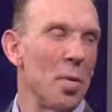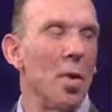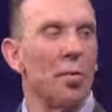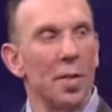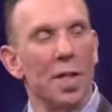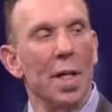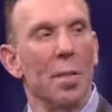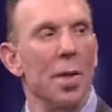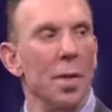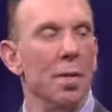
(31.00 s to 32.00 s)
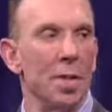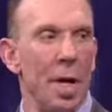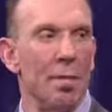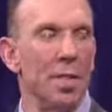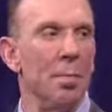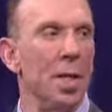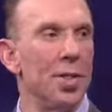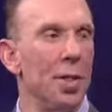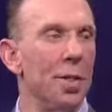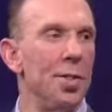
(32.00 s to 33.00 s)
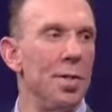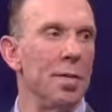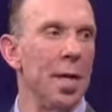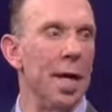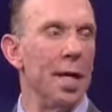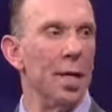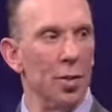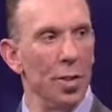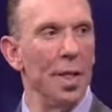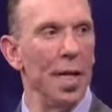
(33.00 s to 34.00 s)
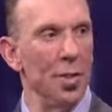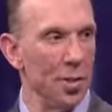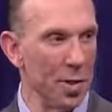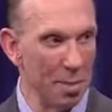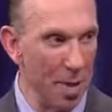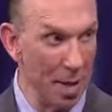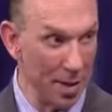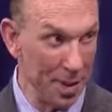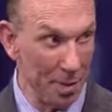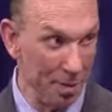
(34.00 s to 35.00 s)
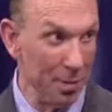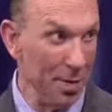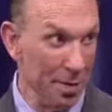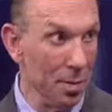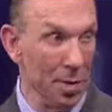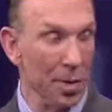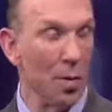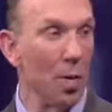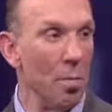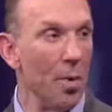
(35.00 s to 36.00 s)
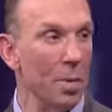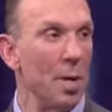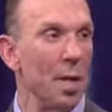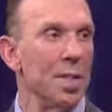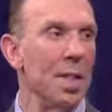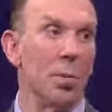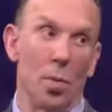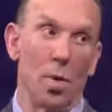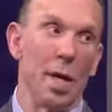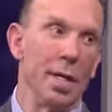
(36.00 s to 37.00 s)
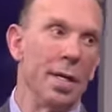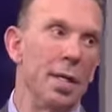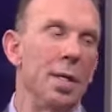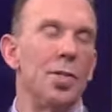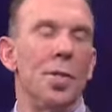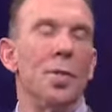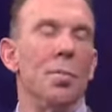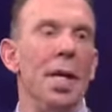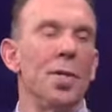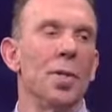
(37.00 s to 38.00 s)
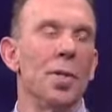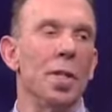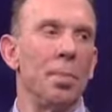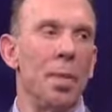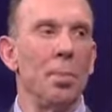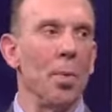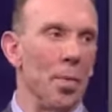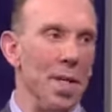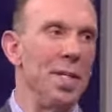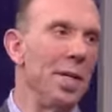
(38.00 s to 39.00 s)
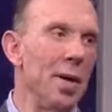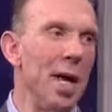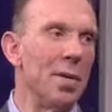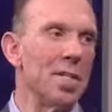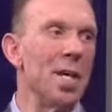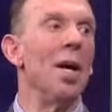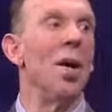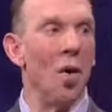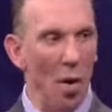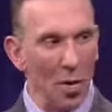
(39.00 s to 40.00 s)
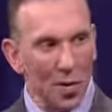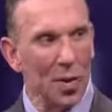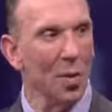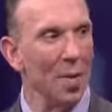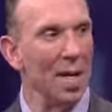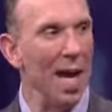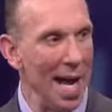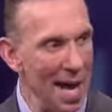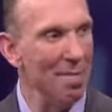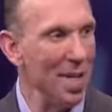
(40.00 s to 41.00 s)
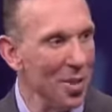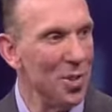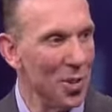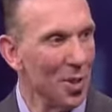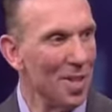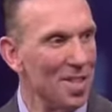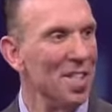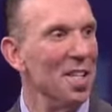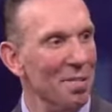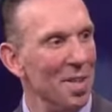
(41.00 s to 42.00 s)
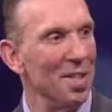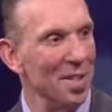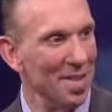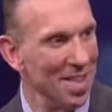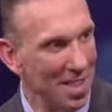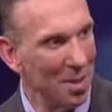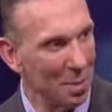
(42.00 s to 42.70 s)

Well, the first thing you want to do is obviously make sure that you've got a good insurance policy with, with your homeowner's policy, number one. Two, make sure that the people renting your house also have insurance in the event that they tear the